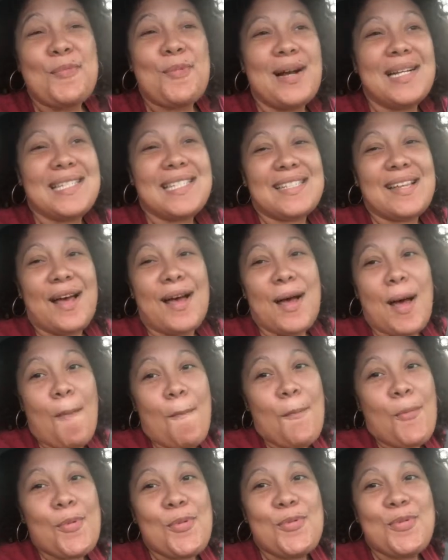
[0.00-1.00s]
What's up?
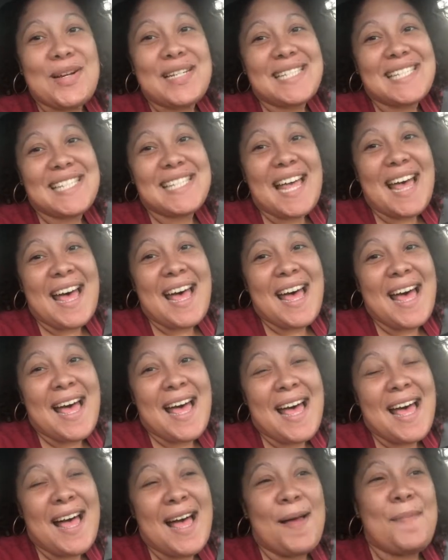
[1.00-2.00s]
What's
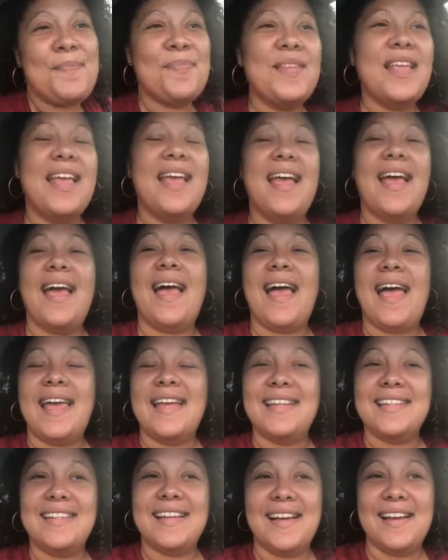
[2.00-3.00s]
up? Hey
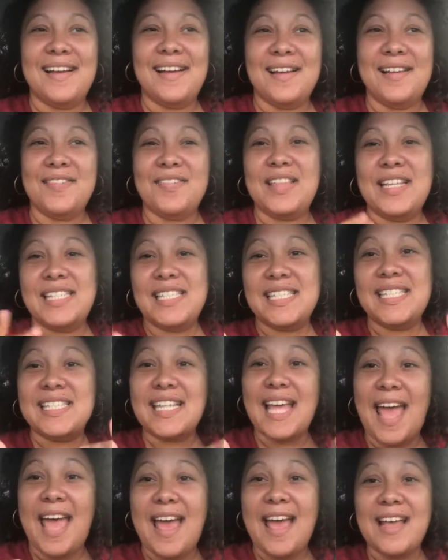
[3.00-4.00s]
y'all, this is
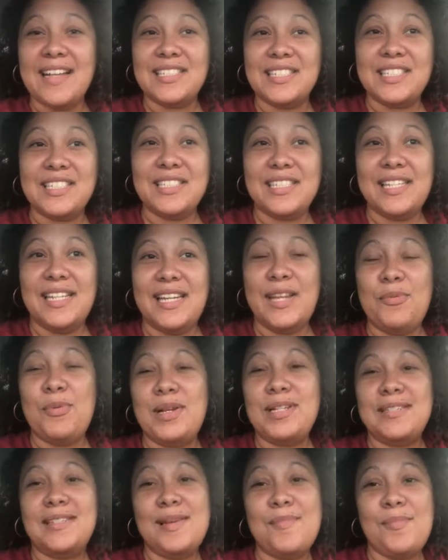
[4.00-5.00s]
Ashley
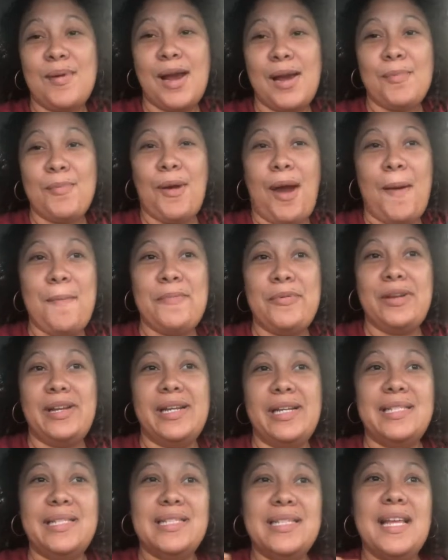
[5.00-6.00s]
with Denmark
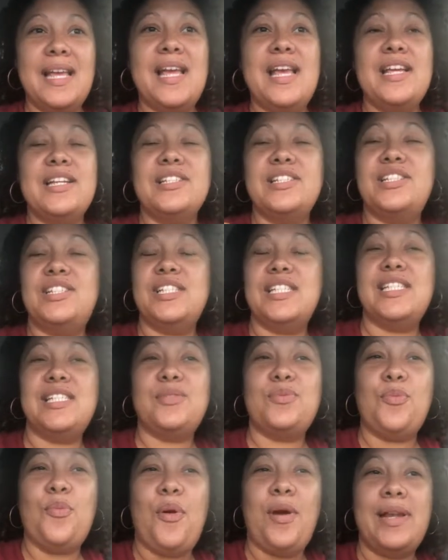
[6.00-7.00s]
Properties.
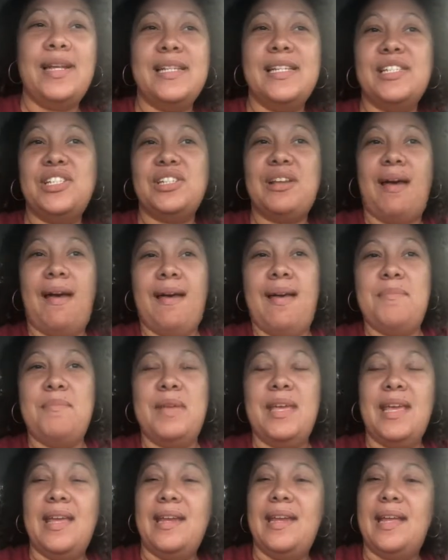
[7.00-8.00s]
Just wanted to chime
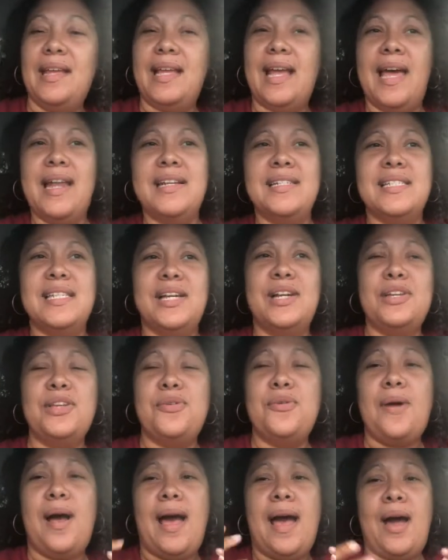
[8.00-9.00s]
in and kind of tell
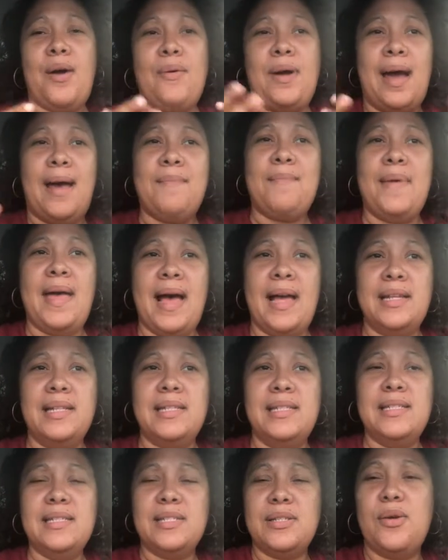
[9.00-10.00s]
you how I
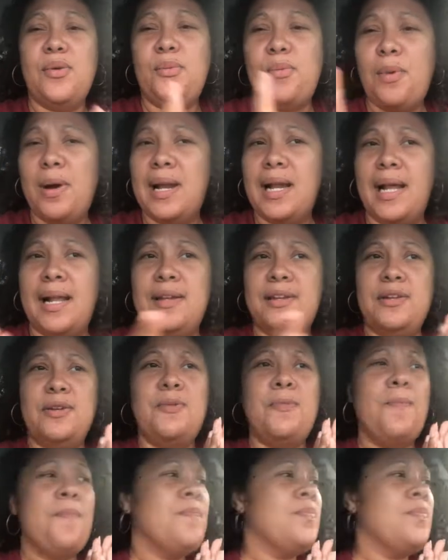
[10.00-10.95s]
balance what I do.